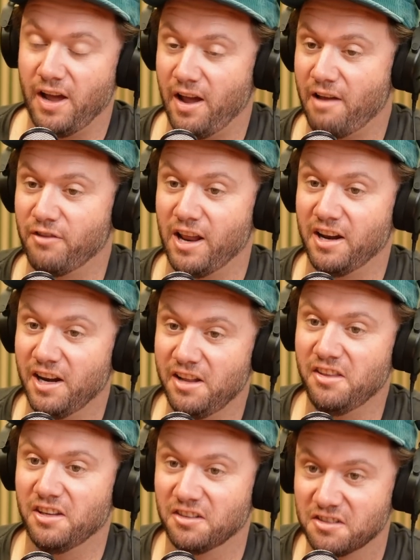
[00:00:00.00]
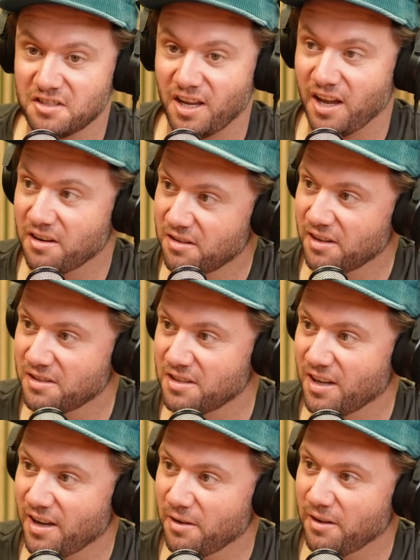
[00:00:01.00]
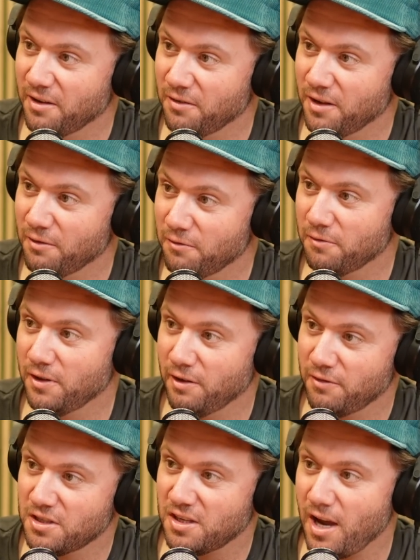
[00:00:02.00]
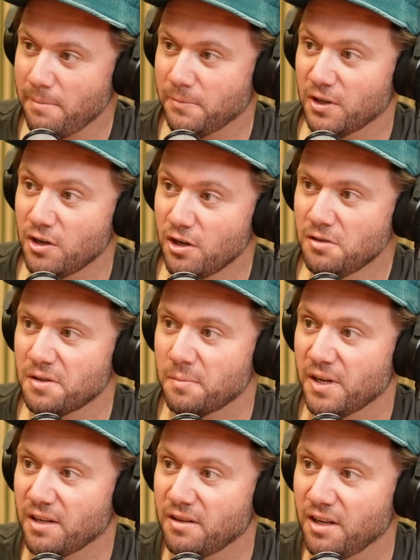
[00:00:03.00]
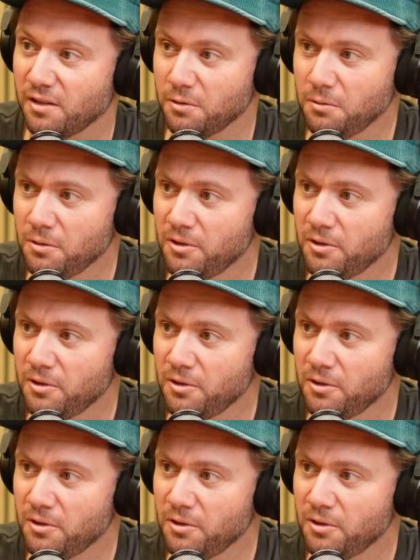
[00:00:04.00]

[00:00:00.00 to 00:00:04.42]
They haven't had anything to say. It's they've escaped the news a bit, nickel.